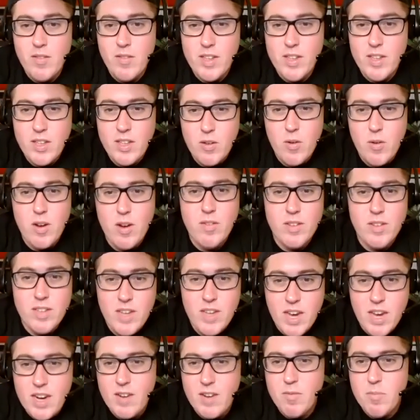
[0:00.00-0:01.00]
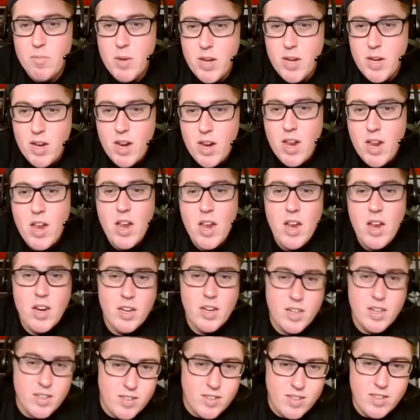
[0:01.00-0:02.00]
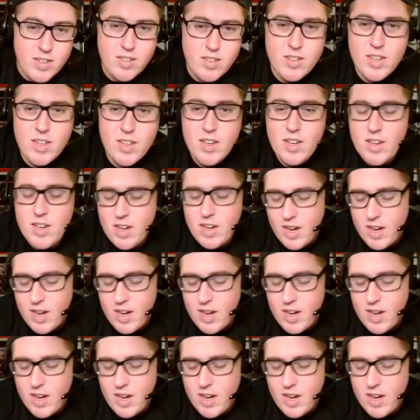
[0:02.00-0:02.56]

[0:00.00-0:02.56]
I think the Ravens kind of been consistent,